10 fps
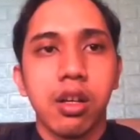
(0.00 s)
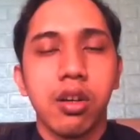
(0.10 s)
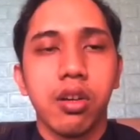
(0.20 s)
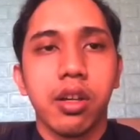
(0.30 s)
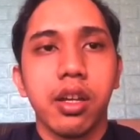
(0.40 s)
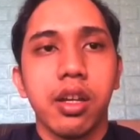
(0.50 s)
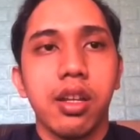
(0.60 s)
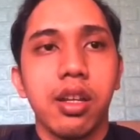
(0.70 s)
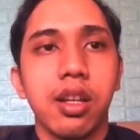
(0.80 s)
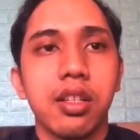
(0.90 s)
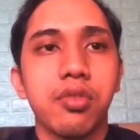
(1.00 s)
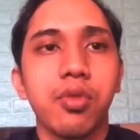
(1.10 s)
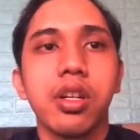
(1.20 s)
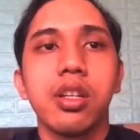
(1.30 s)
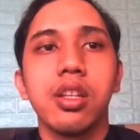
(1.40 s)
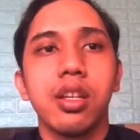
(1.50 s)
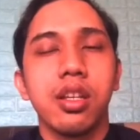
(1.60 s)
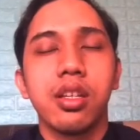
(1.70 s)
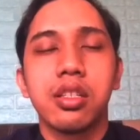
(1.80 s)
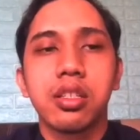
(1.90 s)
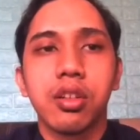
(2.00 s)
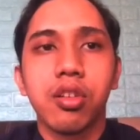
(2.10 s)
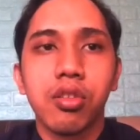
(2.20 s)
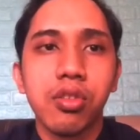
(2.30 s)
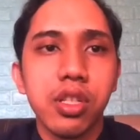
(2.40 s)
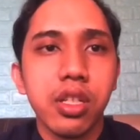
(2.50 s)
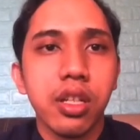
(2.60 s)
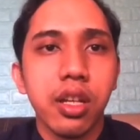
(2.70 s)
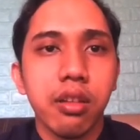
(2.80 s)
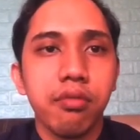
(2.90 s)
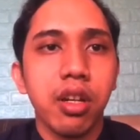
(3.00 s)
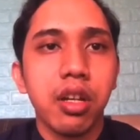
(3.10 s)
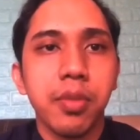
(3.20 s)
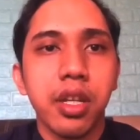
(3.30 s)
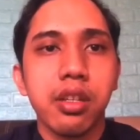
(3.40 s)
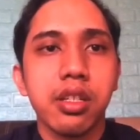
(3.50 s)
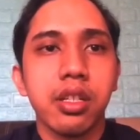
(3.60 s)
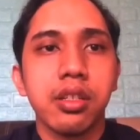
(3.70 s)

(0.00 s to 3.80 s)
Okay, the last one is conclusion and recommendation.